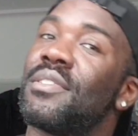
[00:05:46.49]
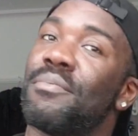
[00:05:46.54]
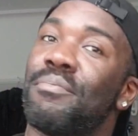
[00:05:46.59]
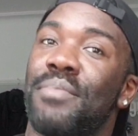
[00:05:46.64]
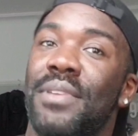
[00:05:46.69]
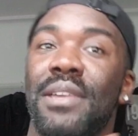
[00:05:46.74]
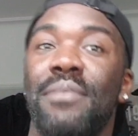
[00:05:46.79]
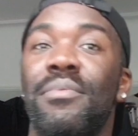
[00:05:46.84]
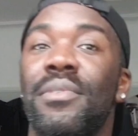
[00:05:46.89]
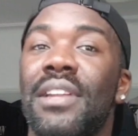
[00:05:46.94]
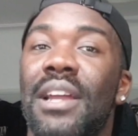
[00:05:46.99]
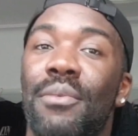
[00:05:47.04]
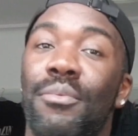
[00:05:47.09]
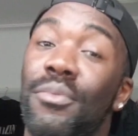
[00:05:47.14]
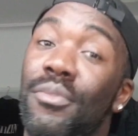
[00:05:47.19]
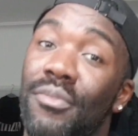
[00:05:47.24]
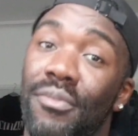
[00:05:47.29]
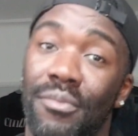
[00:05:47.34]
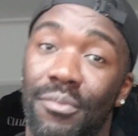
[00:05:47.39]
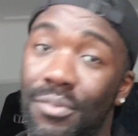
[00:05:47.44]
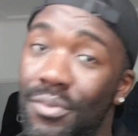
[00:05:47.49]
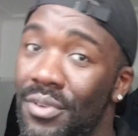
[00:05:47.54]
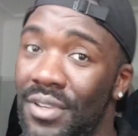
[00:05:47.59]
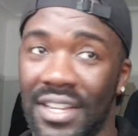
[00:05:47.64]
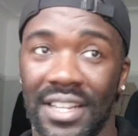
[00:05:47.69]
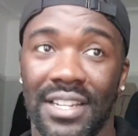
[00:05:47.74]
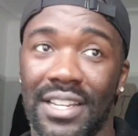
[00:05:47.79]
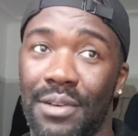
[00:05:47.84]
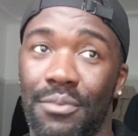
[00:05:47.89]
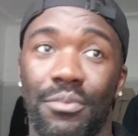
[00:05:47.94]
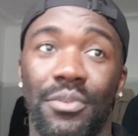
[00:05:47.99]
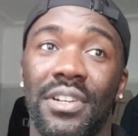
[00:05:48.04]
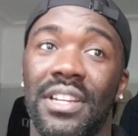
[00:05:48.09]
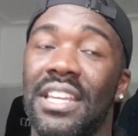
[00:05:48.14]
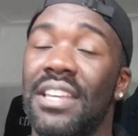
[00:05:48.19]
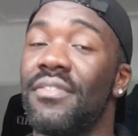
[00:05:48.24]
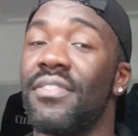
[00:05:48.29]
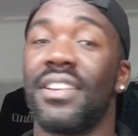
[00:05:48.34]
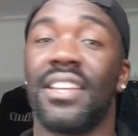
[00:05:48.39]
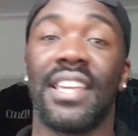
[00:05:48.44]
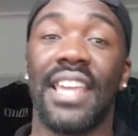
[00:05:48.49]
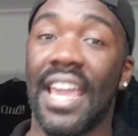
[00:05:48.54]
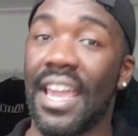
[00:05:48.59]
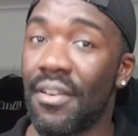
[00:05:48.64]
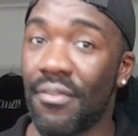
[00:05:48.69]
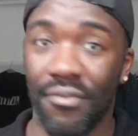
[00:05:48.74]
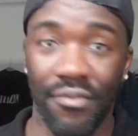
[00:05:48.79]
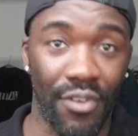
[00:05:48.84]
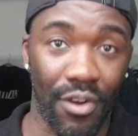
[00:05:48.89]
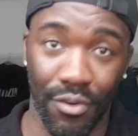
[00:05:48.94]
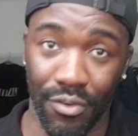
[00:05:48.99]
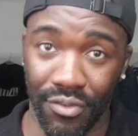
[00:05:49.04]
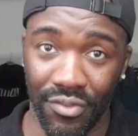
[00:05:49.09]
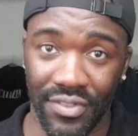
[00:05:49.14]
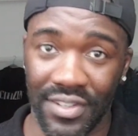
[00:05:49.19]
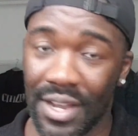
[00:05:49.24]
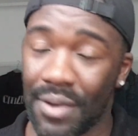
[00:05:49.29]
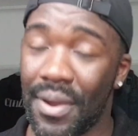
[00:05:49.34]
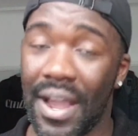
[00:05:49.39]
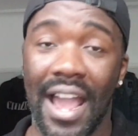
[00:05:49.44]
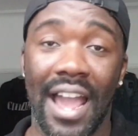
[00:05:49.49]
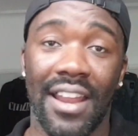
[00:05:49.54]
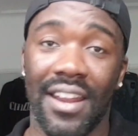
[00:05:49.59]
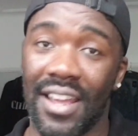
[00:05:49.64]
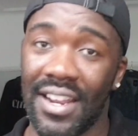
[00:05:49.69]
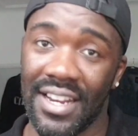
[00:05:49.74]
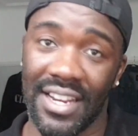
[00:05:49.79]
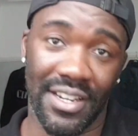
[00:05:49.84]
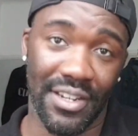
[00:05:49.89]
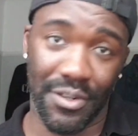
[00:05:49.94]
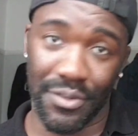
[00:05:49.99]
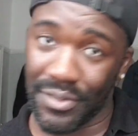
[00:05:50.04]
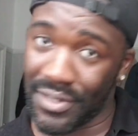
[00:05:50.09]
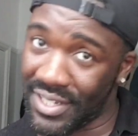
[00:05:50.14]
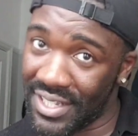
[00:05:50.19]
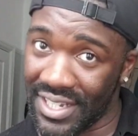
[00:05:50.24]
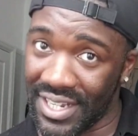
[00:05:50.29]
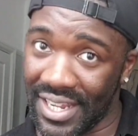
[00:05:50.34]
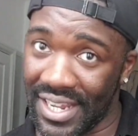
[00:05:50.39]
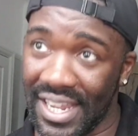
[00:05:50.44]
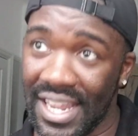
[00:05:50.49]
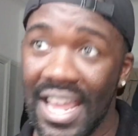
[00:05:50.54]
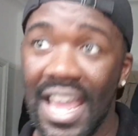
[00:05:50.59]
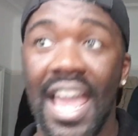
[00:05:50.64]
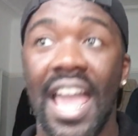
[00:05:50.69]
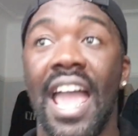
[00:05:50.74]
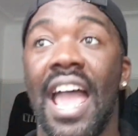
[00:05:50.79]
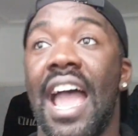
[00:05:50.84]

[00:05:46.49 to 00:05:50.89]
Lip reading: the people that wouldn't even get involved, that will act like they don't see,